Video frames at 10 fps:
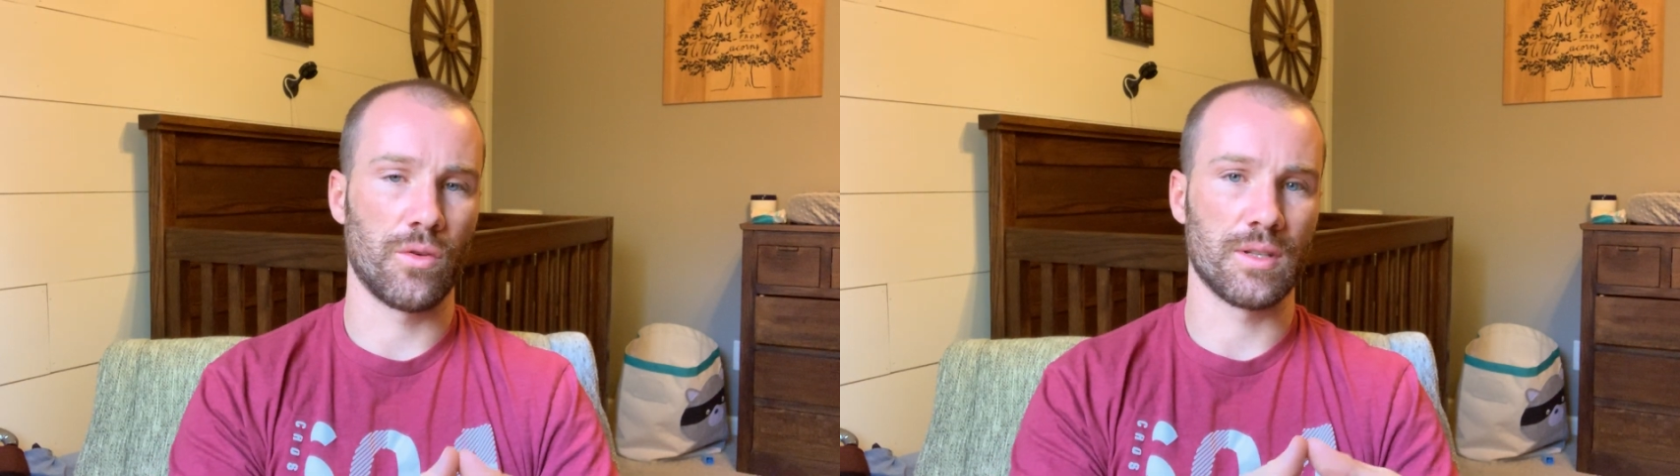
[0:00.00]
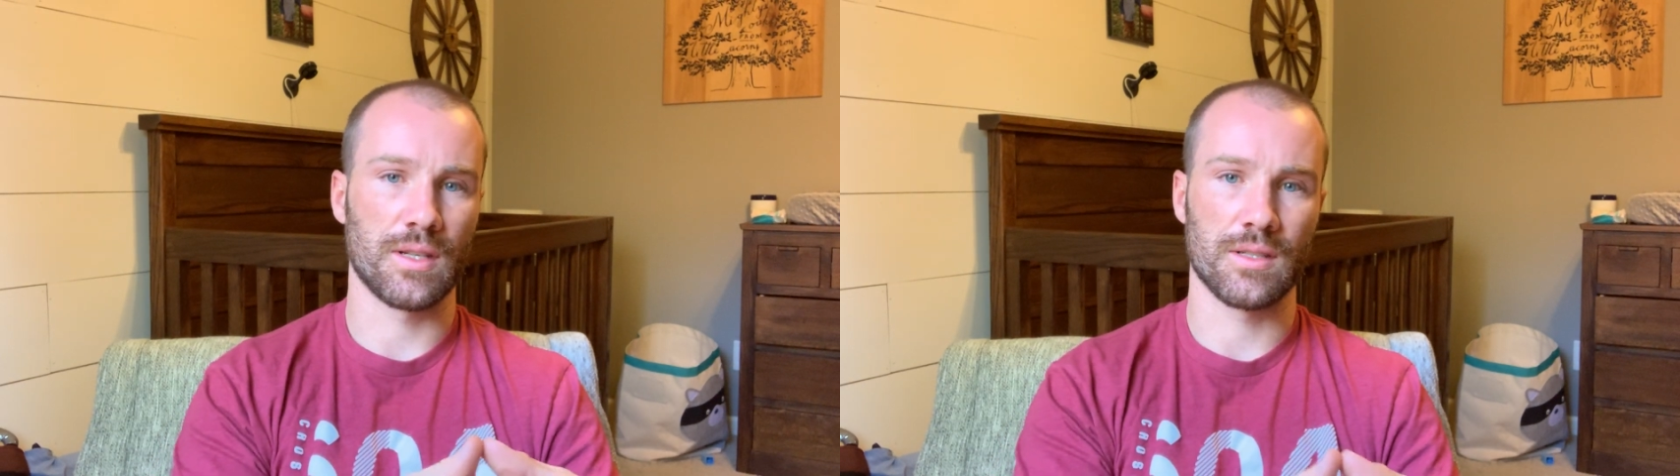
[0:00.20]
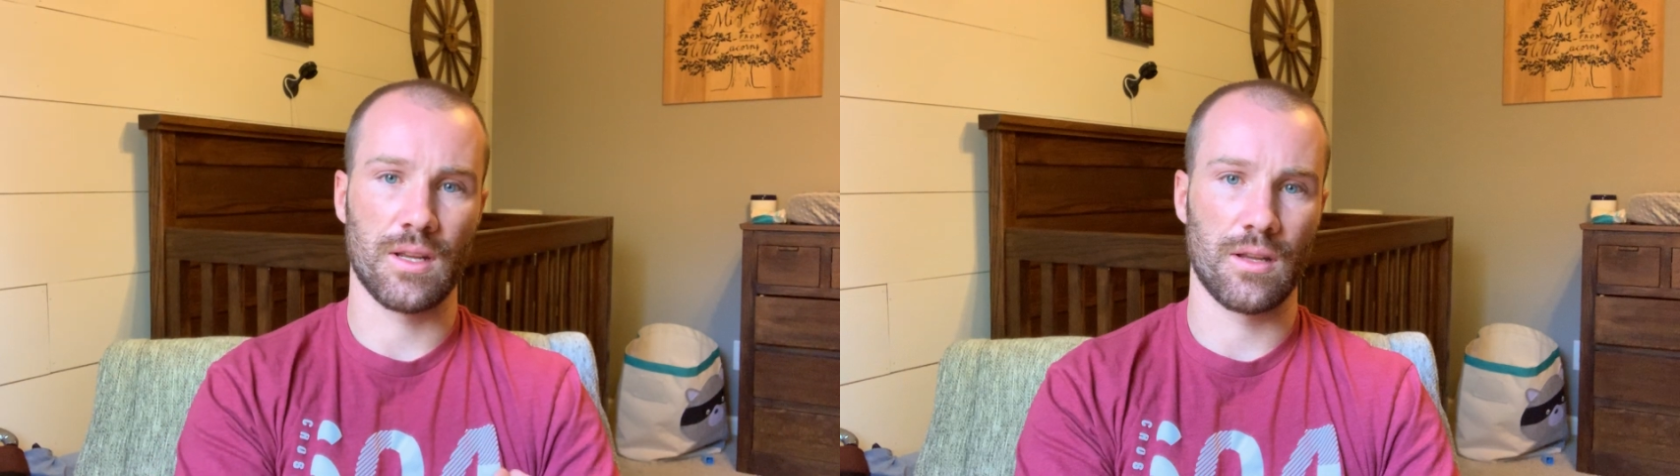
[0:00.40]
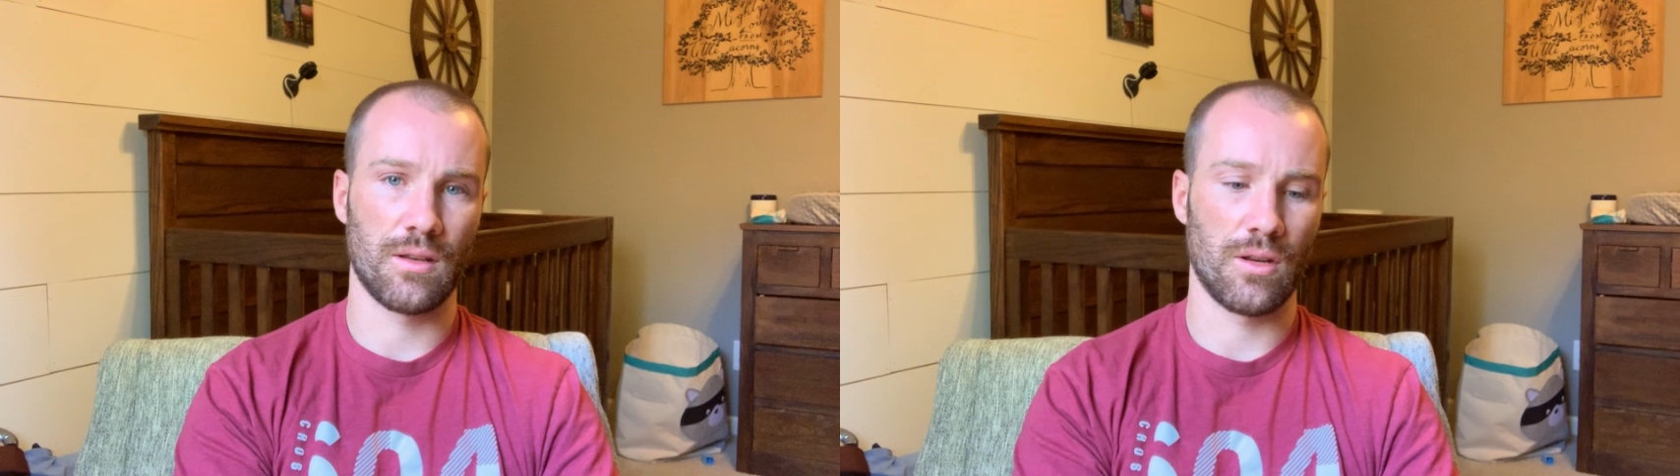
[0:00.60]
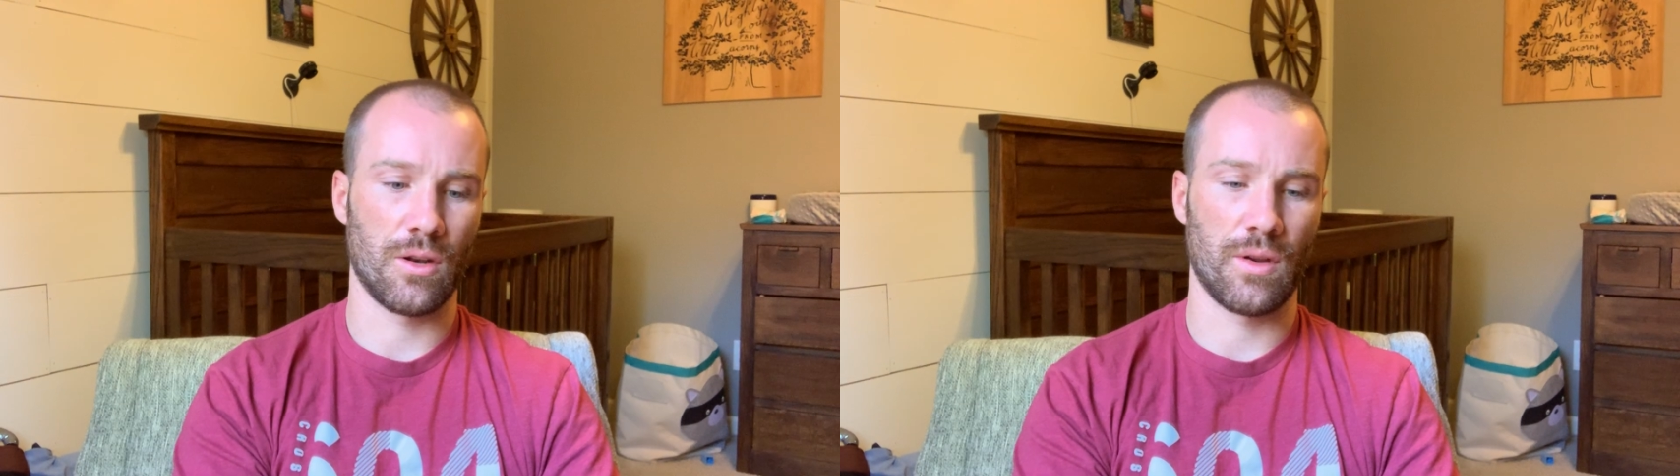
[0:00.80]
this is
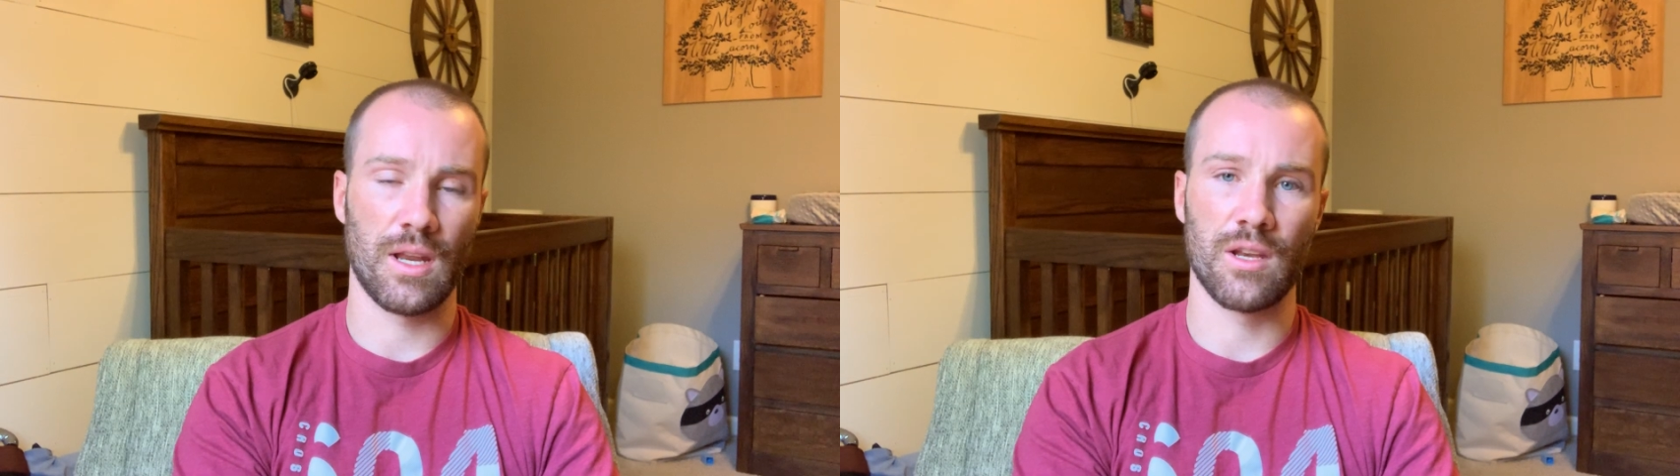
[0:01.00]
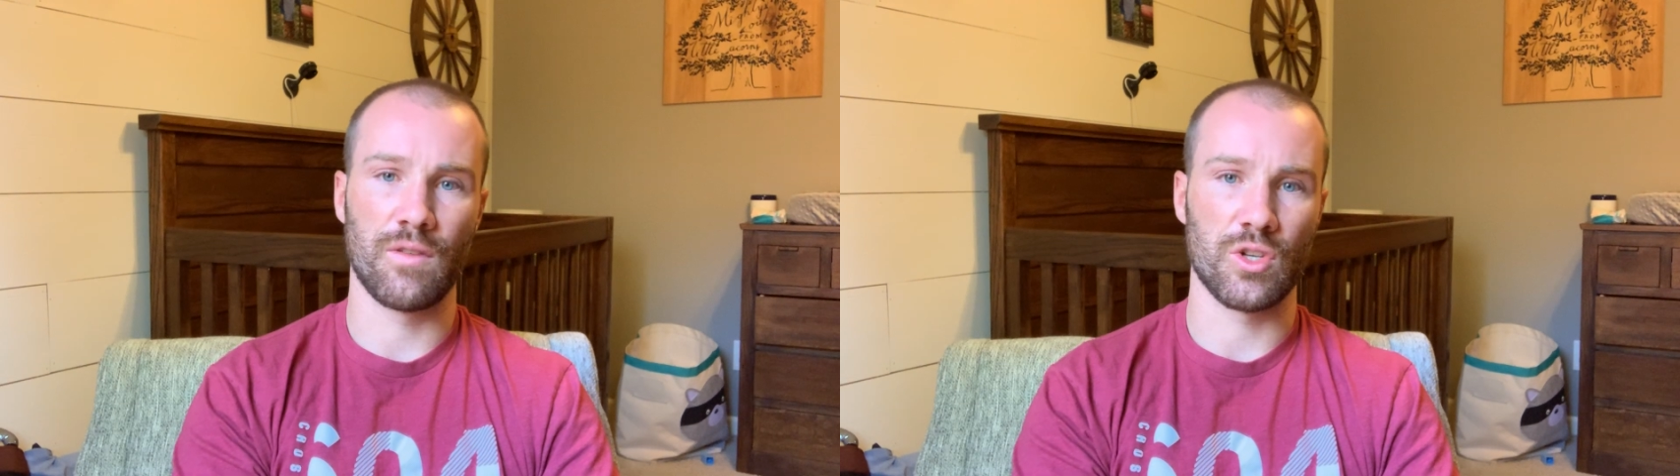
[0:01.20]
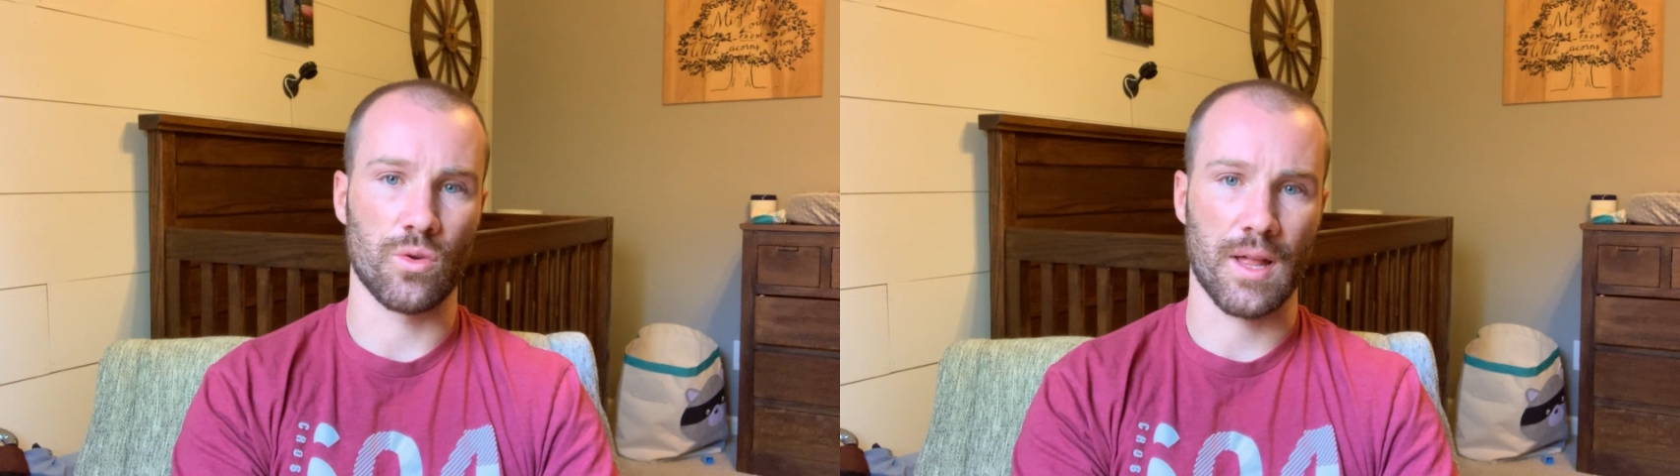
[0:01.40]
an individual